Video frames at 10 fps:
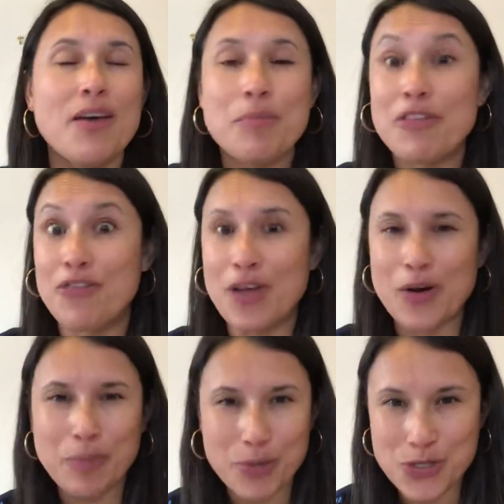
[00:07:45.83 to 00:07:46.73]
be
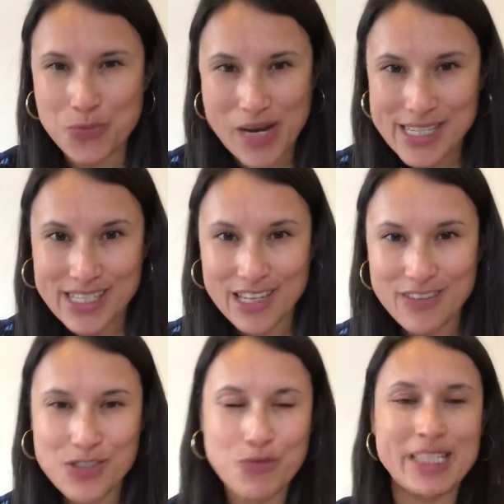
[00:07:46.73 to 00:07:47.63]
very
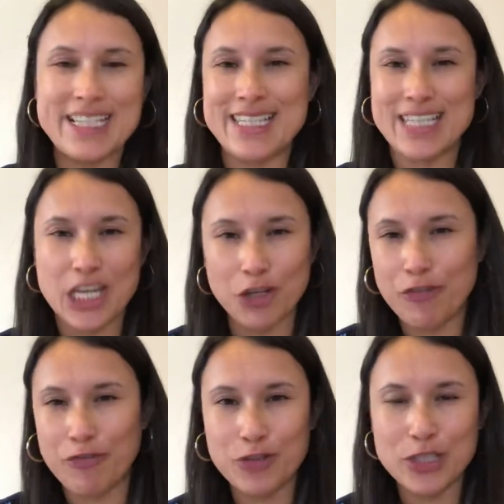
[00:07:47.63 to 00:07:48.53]
persuasive, is really
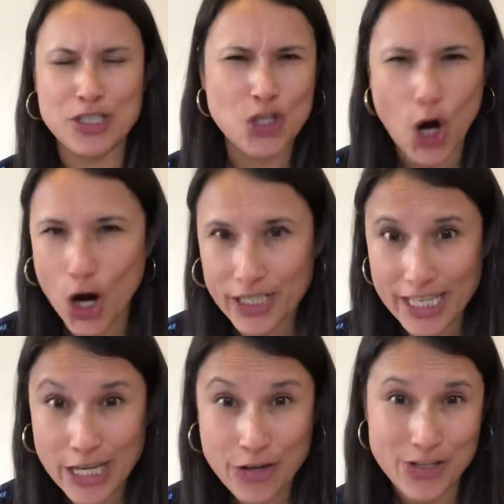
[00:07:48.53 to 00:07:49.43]
skillful in
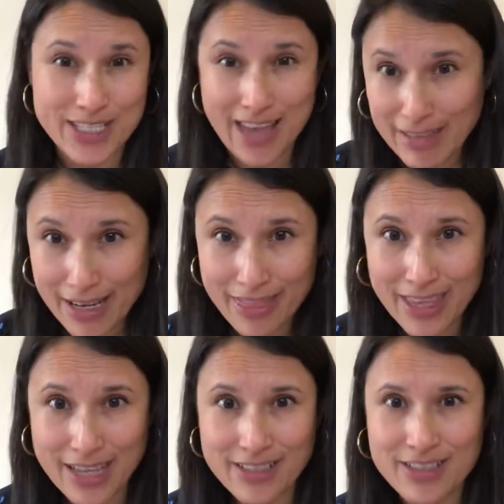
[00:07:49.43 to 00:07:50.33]
talking or selling
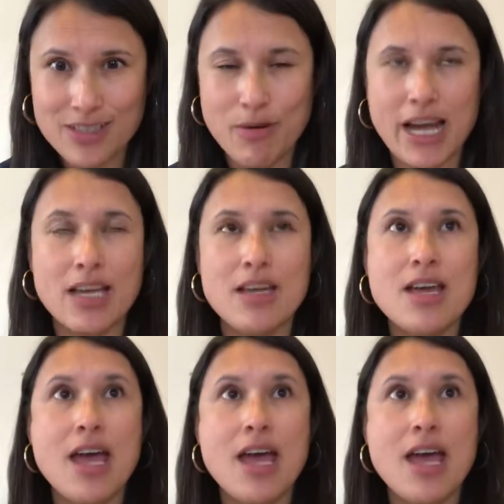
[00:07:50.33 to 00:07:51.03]
things, right?